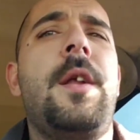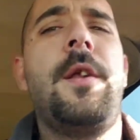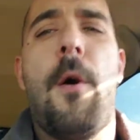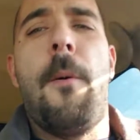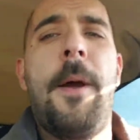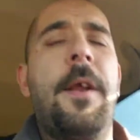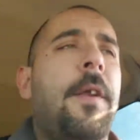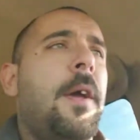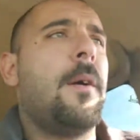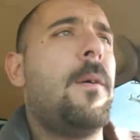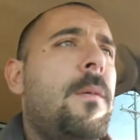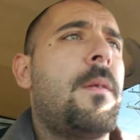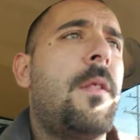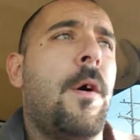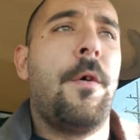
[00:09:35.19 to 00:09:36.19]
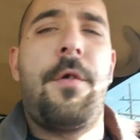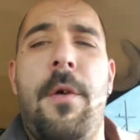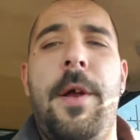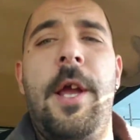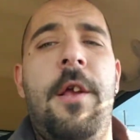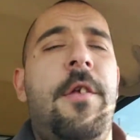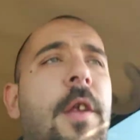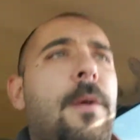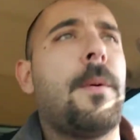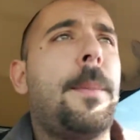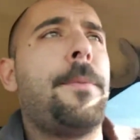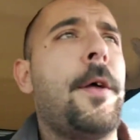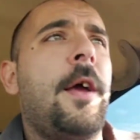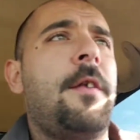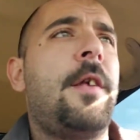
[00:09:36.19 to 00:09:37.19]
No big deal. Those are easy to
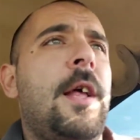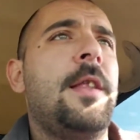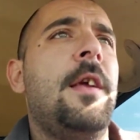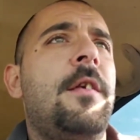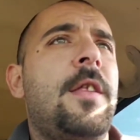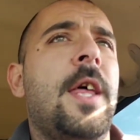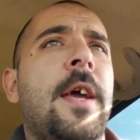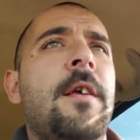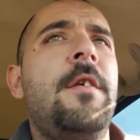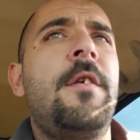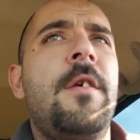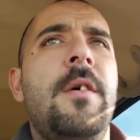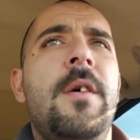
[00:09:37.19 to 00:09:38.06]
replace on these things.